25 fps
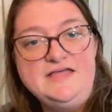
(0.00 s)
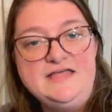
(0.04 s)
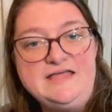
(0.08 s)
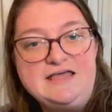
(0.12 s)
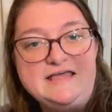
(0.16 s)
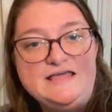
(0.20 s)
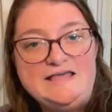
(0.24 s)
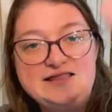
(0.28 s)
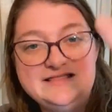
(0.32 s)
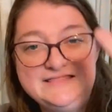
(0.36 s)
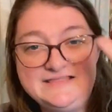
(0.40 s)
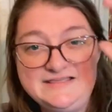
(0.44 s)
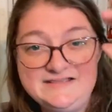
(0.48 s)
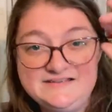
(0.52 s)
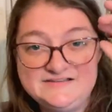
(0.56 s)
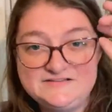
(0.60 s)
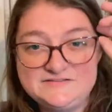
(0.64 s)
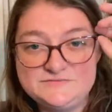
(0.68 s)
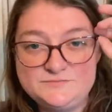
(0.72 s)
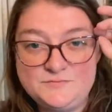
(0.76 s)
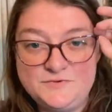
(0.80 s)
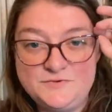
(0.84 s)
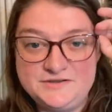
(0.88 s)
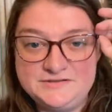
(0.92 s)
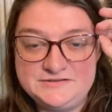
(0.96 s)
These
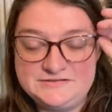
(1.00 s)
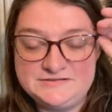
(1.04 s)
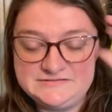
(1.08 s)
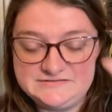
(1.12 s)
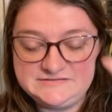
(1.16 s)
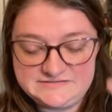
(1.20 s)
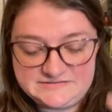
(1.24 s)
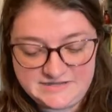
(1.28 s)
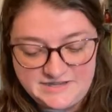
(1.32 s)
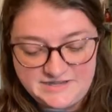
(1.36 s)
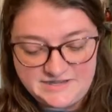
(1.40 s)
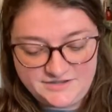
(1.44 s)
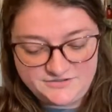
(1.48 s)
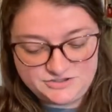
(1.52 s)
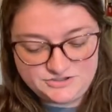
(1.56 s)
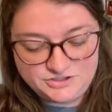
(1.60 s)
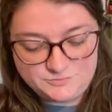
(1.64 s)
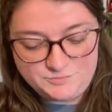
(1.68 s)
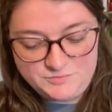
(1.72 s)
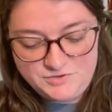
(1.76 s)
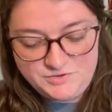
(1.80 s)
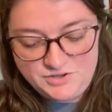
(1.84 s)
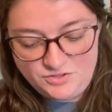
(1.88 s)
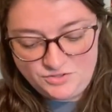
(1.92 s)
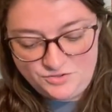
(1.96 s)
ones, it took me a
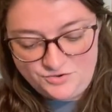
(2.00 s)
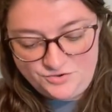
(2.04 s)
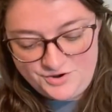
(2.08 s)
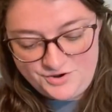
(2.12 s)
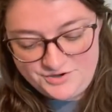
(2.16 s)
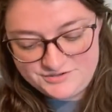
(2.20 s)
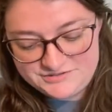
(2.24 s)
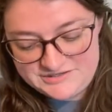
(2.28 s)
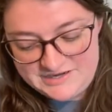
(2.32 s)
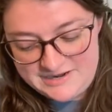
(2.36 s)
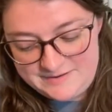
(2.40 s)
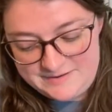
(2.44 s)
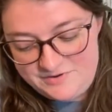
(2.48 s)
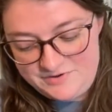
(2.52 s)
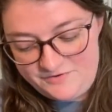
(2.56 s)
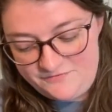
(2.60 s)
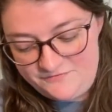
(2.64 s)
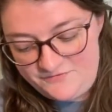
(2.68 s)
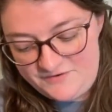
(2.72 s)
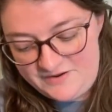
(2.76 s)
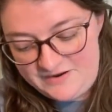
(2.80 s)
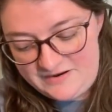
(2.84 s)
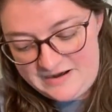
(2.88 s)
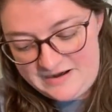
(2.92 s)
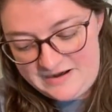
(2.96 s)
long time to figure
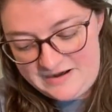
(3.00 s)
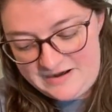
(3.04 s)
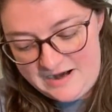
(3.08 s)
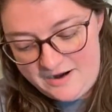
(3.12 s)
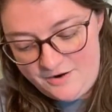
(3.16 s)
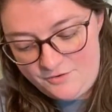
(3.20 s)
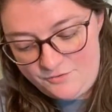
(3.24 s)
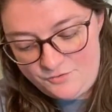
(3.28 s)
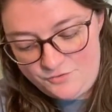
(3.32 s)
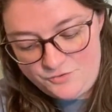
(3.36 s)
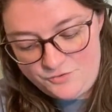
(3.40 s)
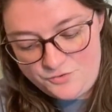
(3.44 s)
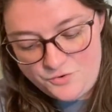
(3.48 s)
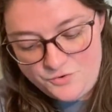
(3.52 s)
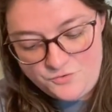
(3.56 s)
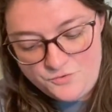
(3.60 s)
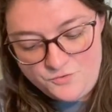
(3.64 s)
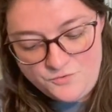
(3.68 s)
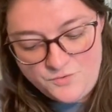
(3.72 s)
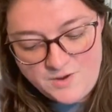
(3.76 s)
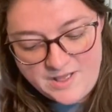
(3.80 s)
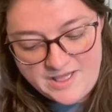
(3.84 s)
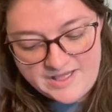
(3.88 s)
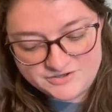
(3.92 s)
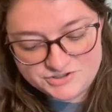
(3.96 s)
out who
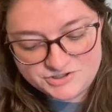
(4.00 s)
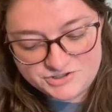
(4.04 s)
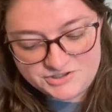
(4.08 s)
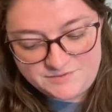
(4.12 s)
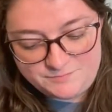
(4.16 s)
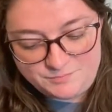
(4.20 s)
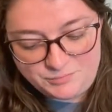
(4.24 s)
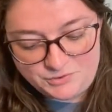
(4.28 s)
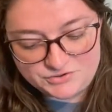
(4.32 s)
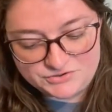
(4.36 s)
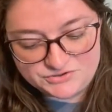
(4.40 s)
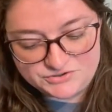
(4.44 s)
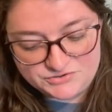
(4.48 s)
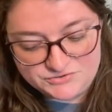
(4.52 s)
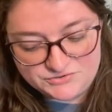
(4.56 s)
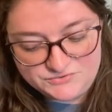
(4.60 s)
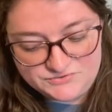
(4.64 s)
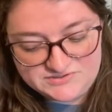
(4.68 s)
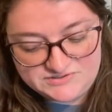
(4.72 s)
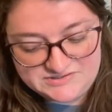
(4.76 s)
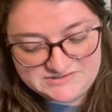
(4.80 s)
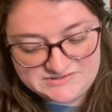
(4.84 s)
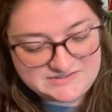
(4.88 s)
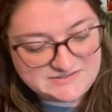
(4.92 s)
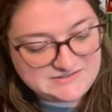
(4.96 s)
actually
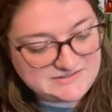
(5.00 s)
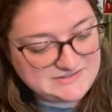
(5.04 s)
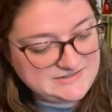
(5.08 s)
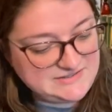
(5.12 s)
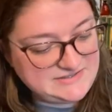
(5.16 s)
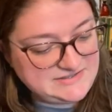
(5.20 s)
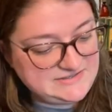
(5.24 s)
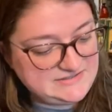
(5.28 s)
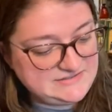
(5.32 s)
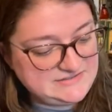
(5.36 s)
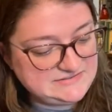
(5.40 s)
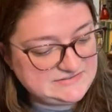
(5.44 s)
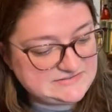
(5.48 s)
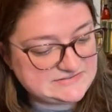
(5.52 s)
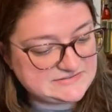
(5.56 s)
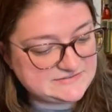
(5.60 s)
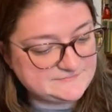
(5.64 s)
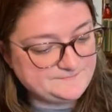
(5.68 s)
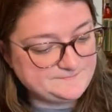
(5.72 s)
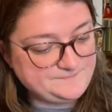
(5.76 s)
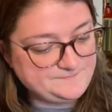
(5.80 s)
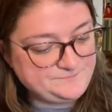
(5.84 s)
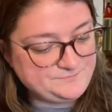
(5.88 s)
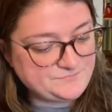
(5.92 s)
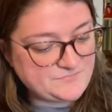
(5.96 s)
produced these.
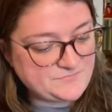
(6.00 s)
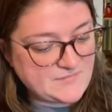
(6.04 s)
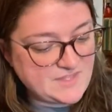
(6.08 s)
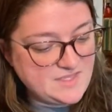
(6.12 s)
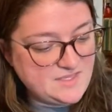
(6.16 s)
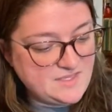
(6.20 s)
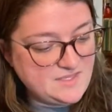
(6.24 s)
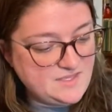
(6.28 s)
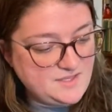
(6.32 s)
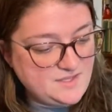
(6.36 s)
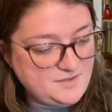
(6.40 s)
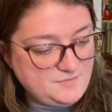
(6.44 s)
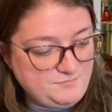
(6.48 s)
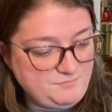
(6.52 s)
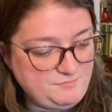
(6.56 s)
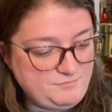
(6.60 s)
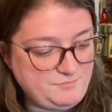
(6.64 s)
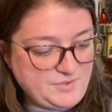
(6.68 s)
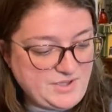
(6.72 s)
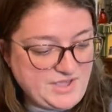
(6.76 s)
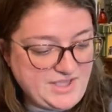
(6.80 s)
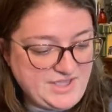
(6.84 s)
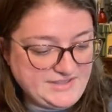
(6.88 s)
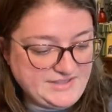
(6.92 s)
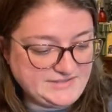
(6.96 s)

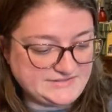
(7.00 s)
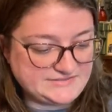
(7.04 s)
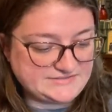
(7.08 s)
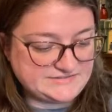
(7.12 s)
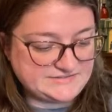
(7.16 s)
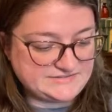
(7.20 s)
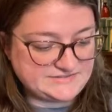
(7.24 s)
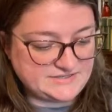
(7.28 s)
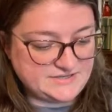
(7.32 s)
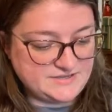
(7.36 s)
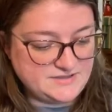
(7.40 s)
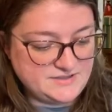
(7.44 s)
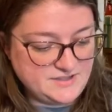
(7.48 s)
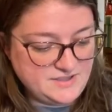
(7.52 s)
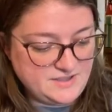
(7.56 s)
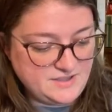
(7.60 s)
But